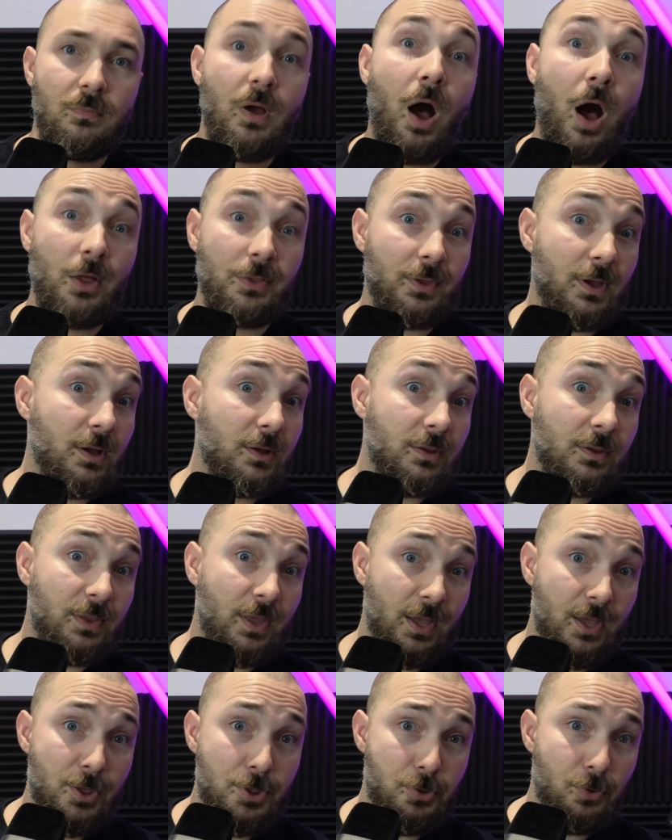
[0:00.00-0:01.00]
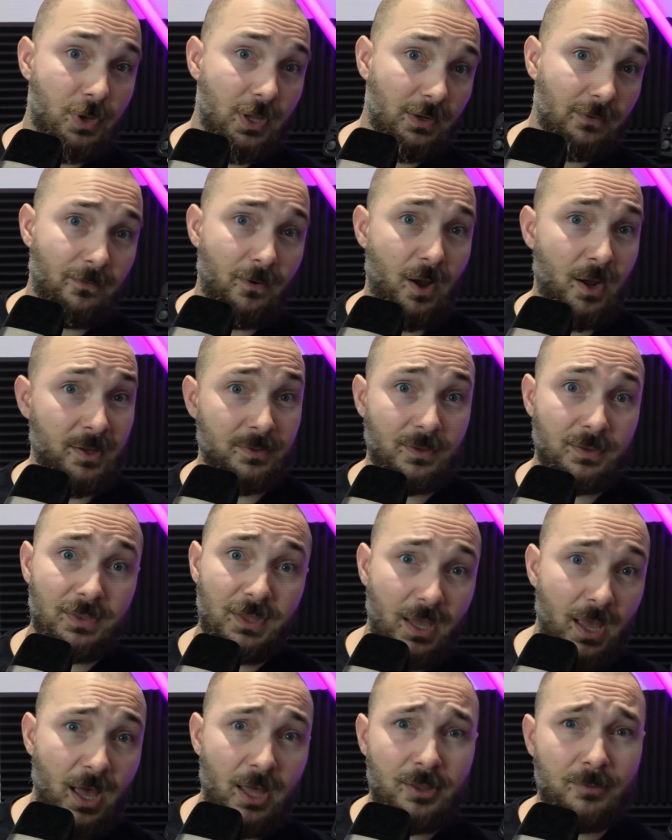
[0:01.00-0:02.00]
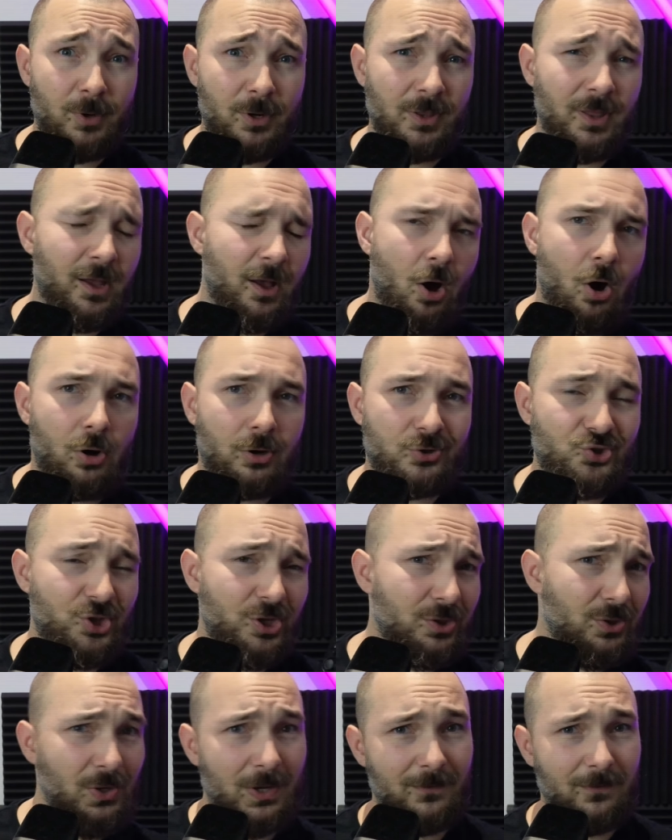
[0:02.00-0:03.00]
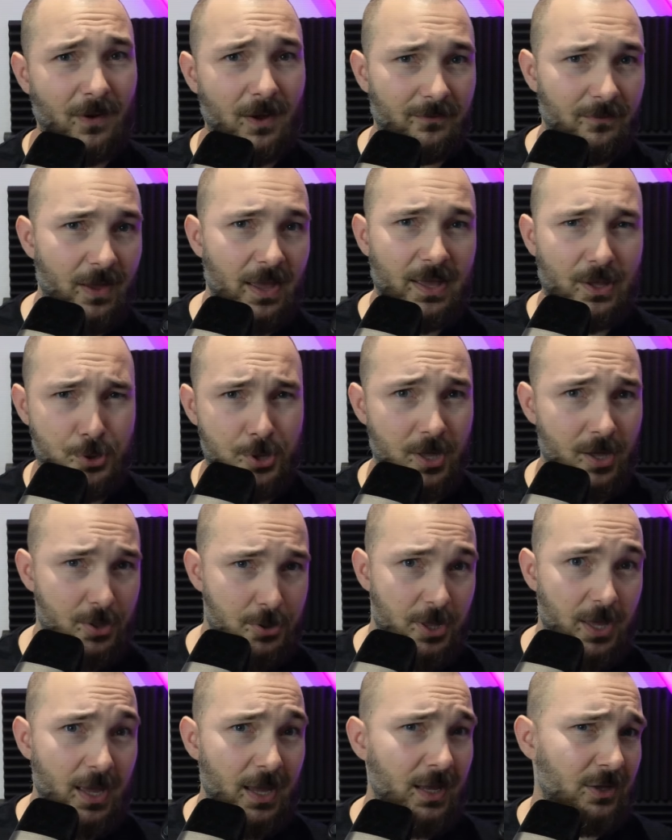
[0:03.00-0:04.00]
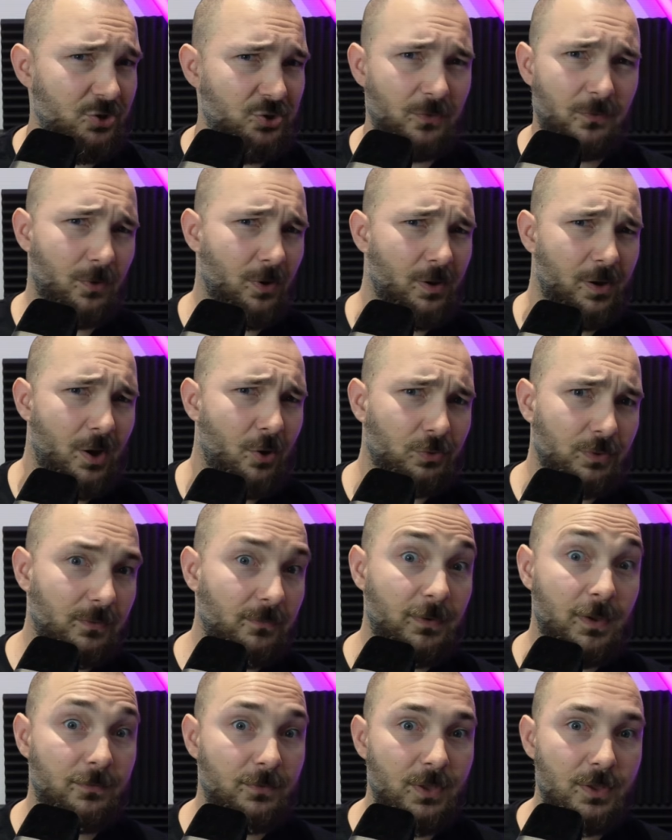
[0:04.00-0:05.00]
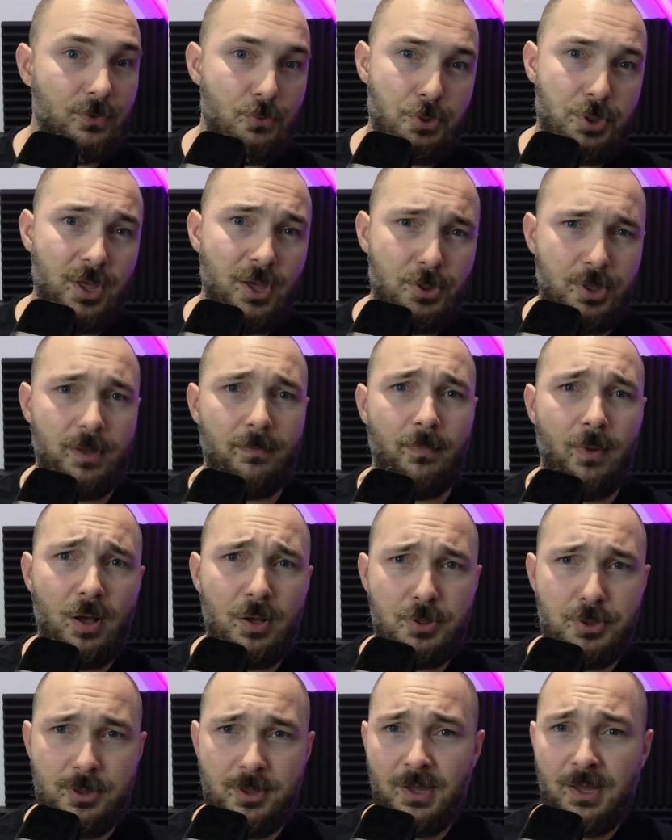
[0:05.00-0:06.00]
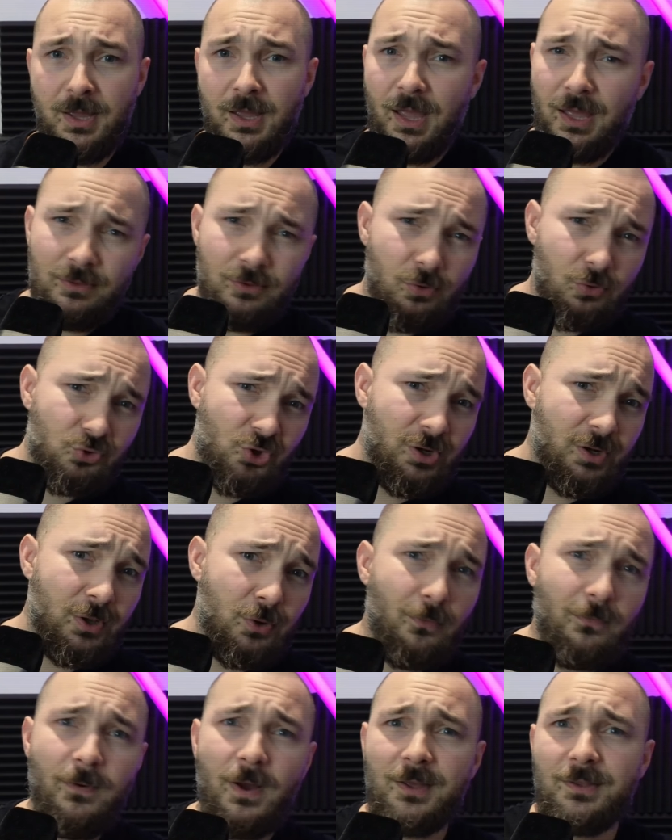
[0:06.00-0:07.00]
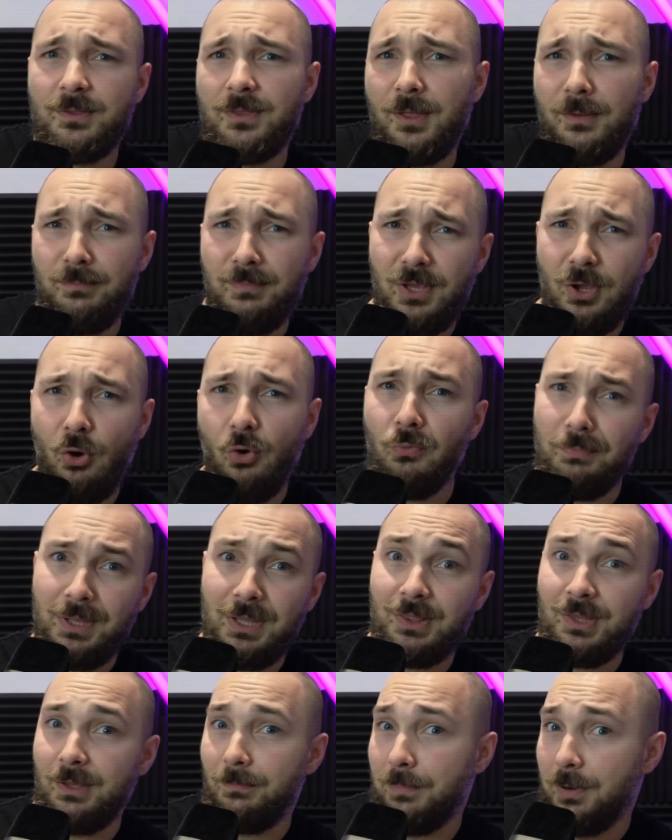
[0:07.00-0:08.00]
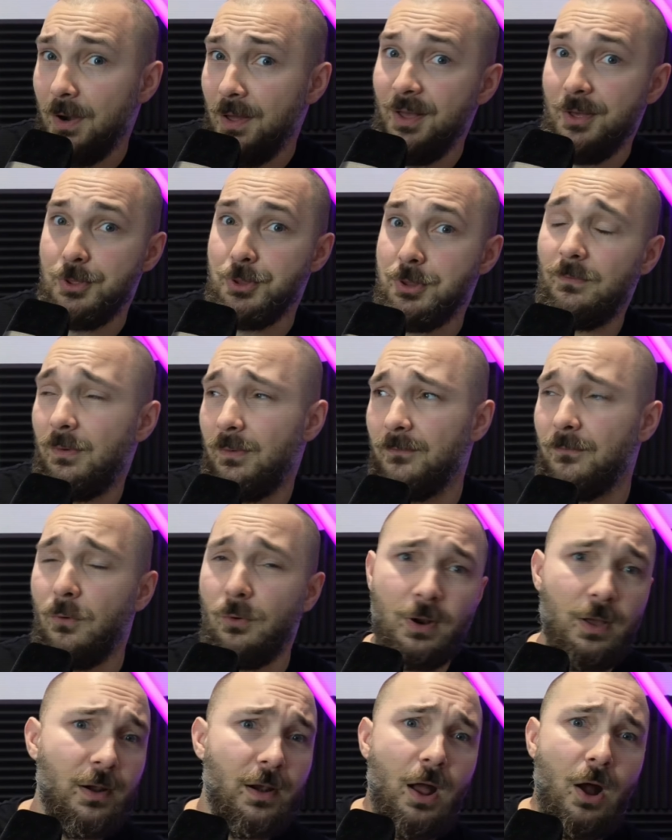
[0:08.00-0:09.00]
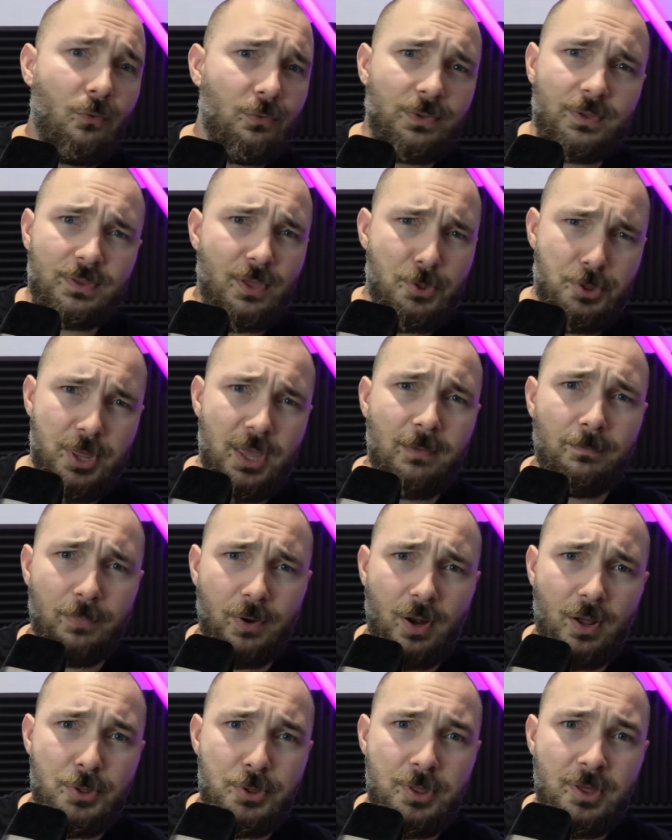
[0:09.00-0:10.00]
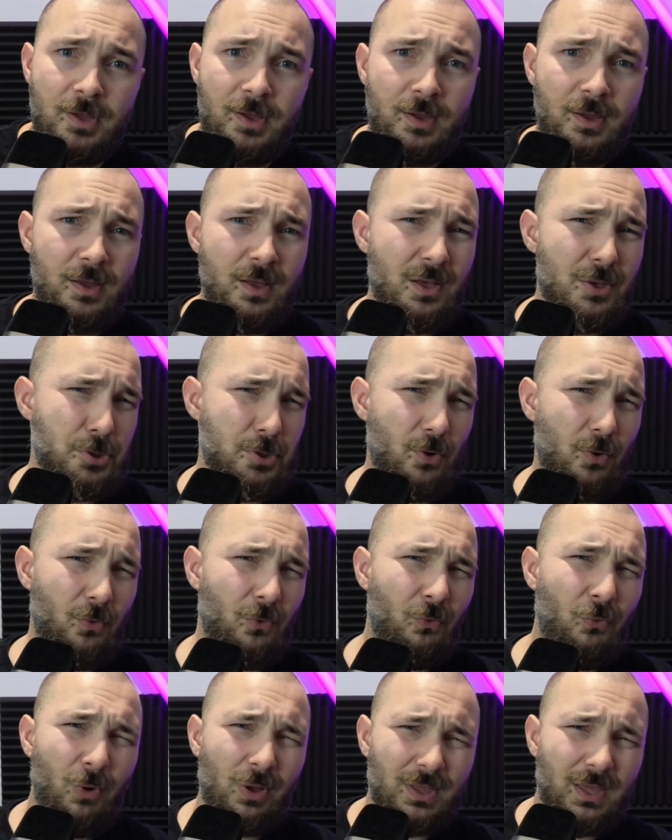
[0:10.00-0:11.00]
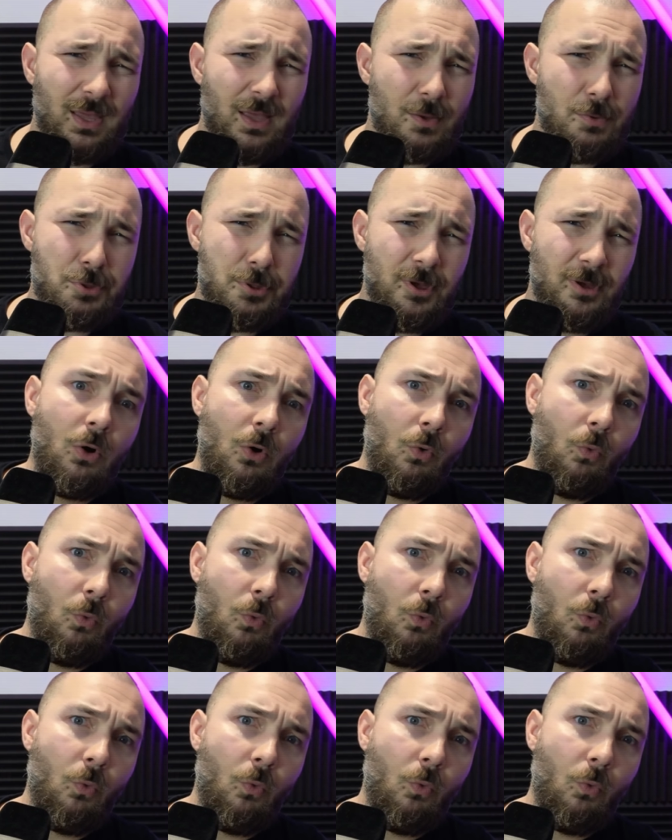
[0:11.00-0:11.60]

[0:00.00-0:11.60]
On good days you can find the Anbernic RG35XXH for around 50 to 60 bucks and usually you find the Miyoo Mini Plus for around the same price. So what gives?